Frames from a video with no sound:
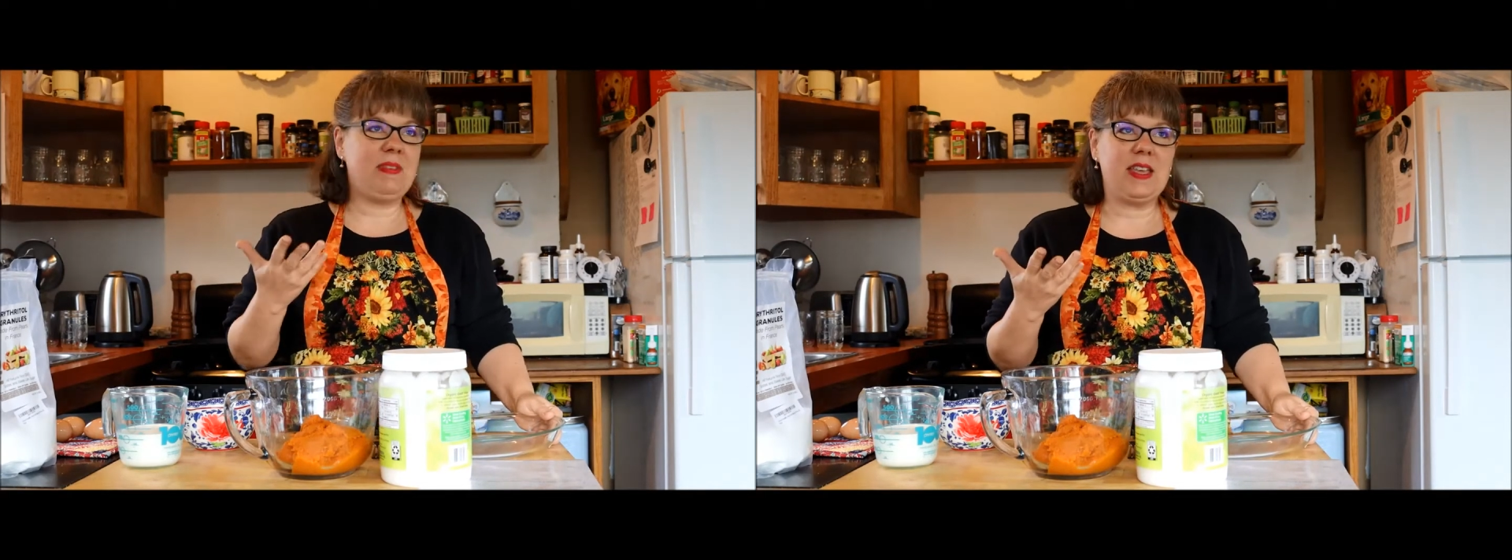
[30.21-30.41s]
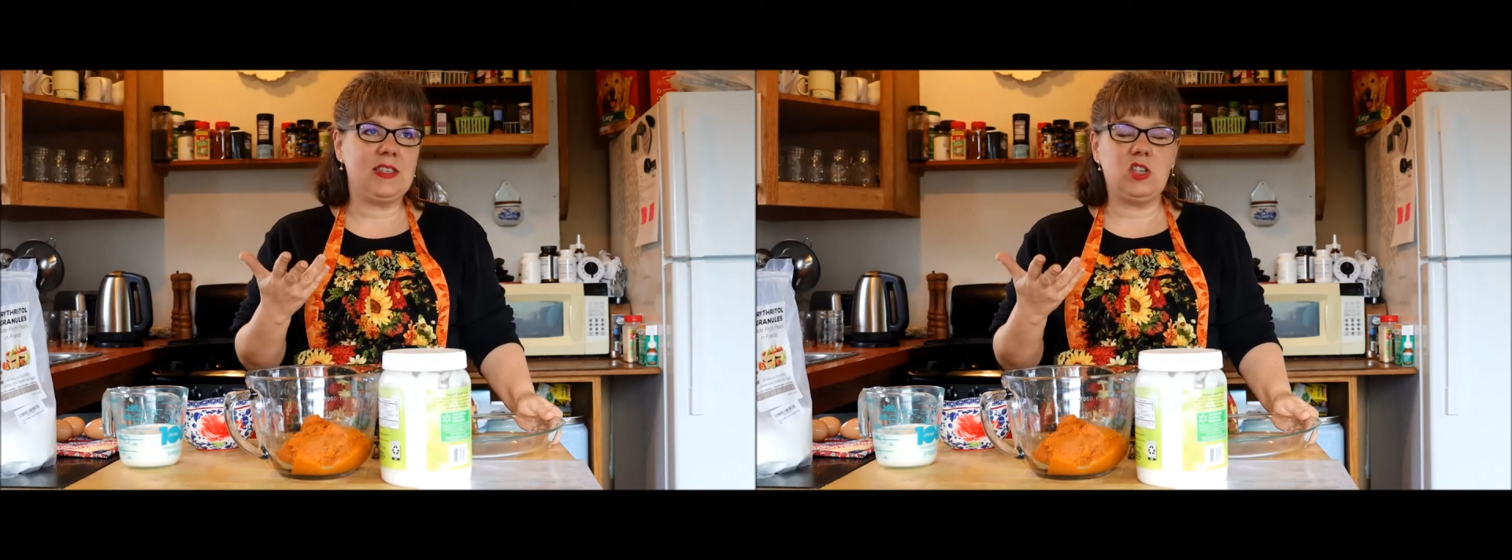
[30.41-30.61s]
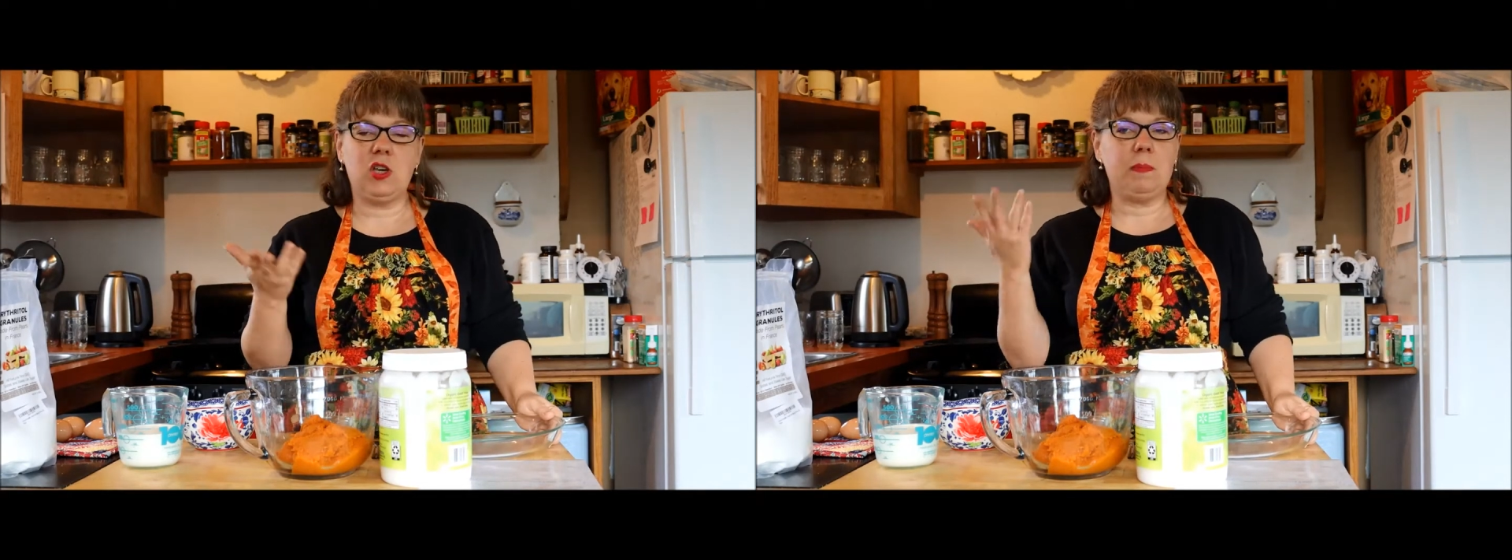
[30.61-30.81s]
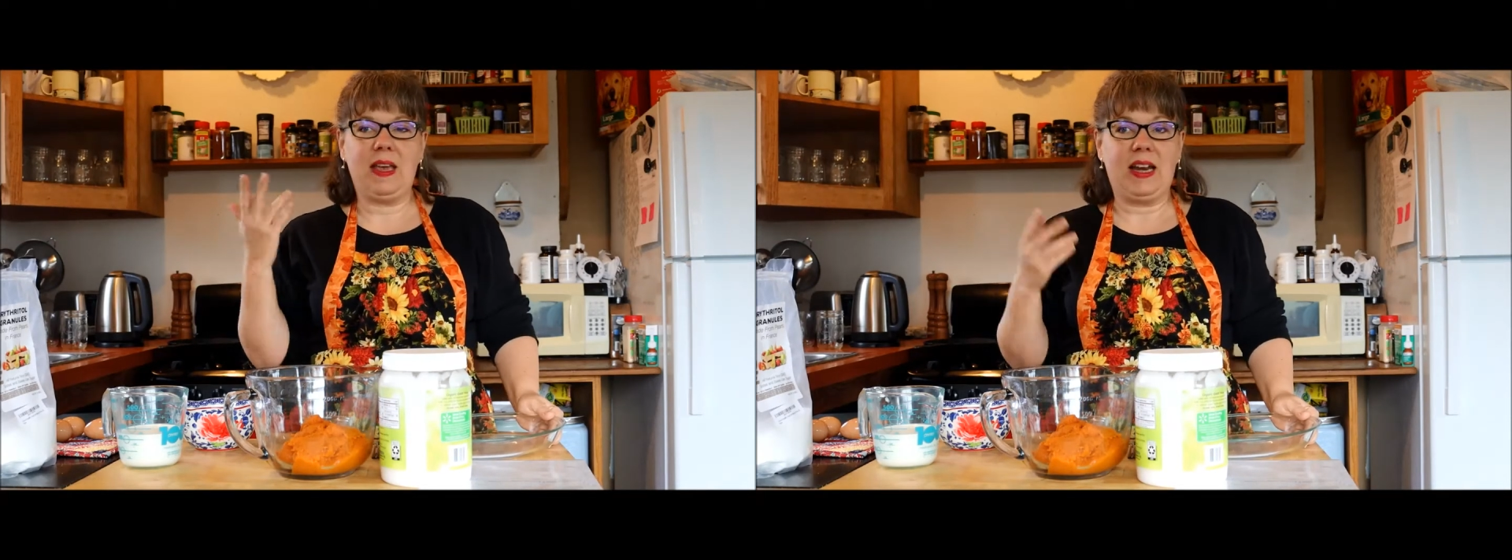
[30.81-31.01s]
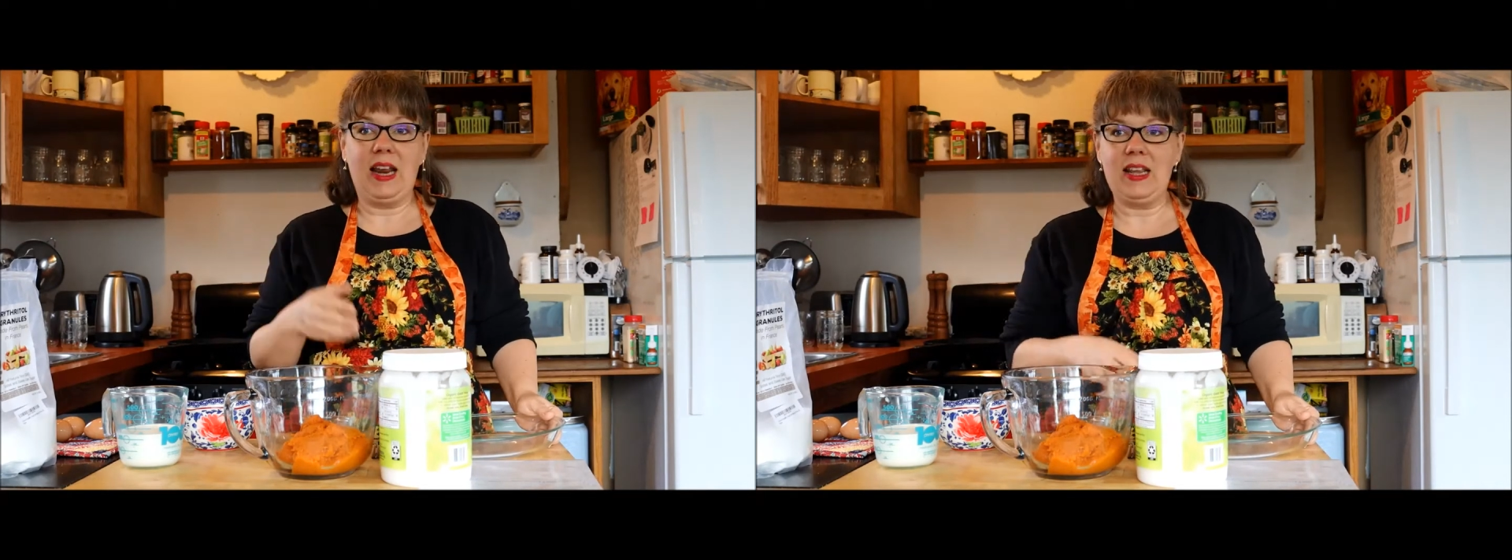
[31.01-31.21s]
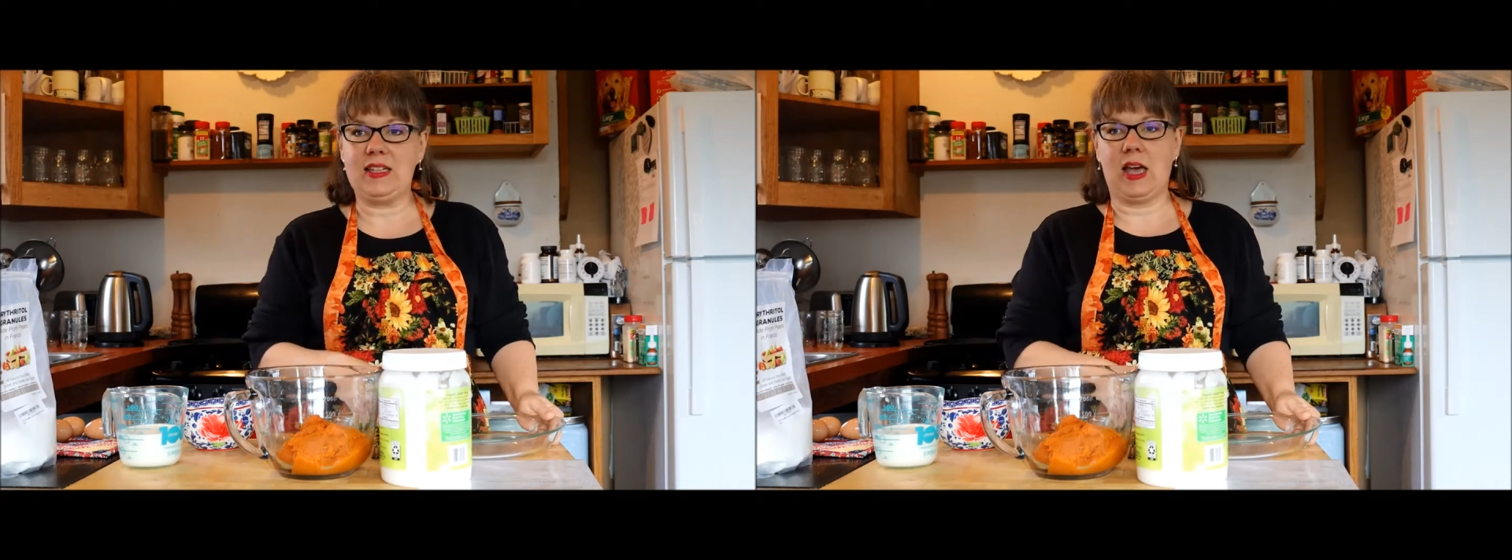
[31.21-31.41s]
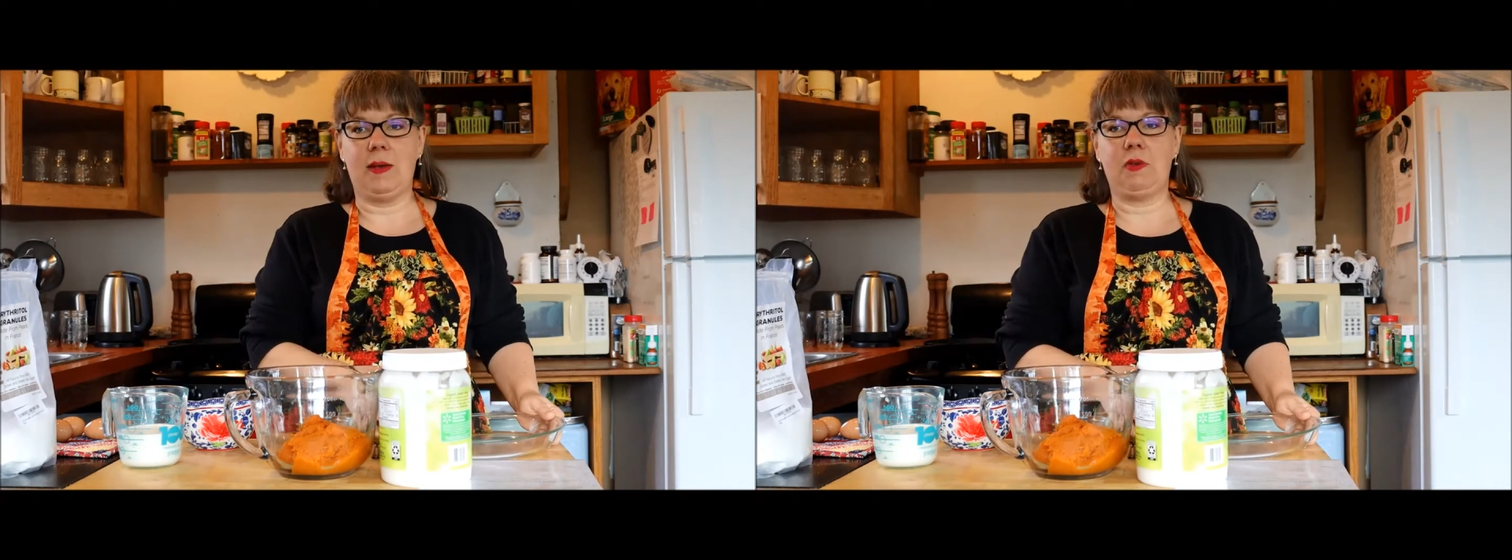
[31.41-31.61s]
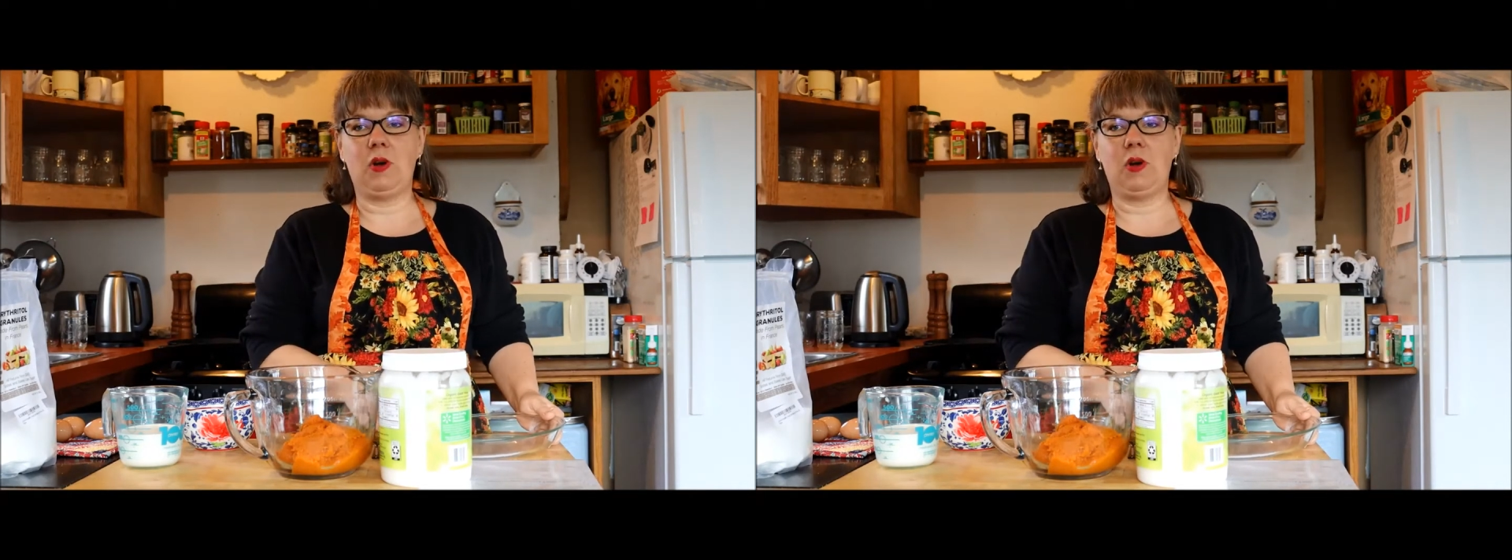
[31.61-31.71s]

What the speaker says: You can make it anytime.